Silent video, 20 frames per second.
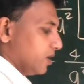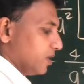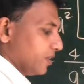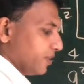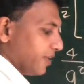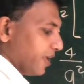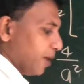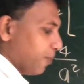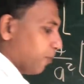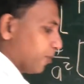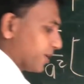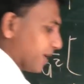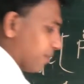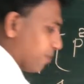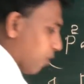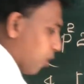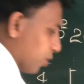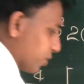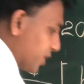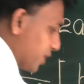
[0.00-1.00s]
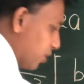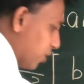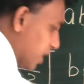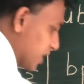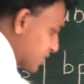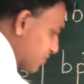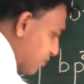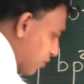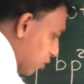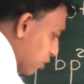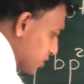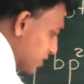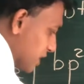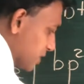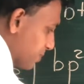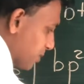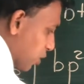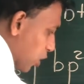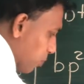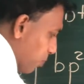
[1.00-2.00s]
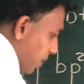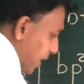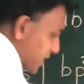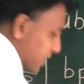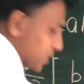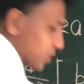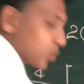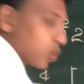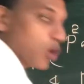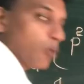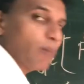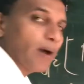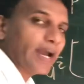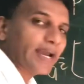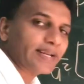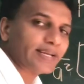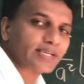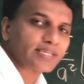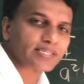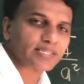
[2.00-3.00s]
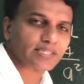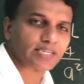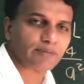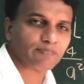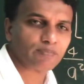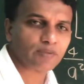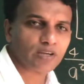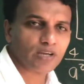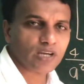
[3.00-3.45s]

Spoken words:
They put a modulus for this because plus or minus, ne?